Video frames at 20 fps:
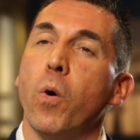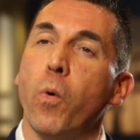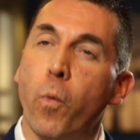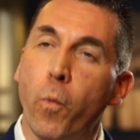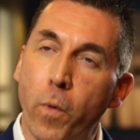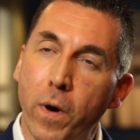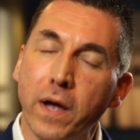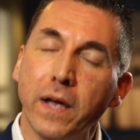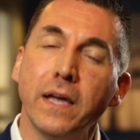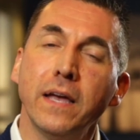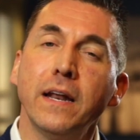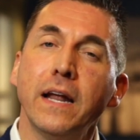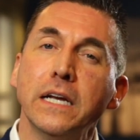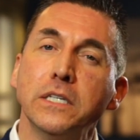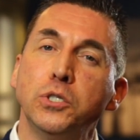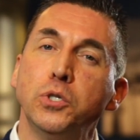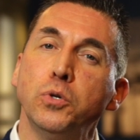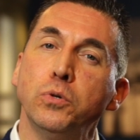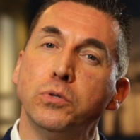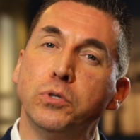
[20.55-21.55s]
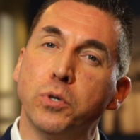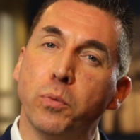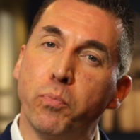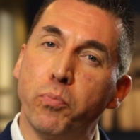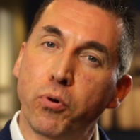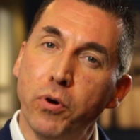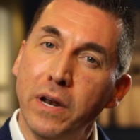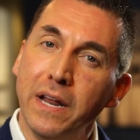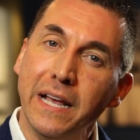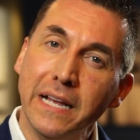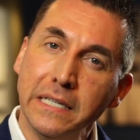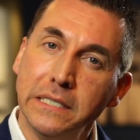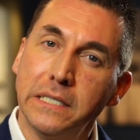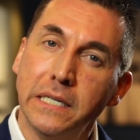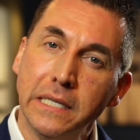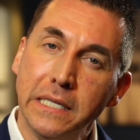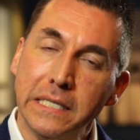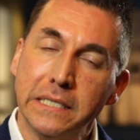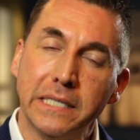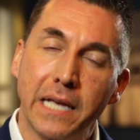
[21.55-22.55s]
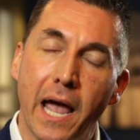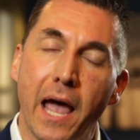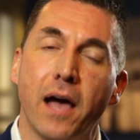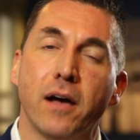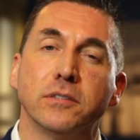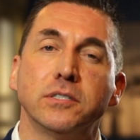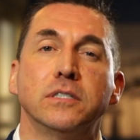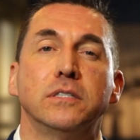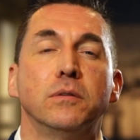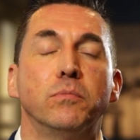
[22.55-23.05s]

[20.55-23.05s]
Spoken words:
what can I do to put into this house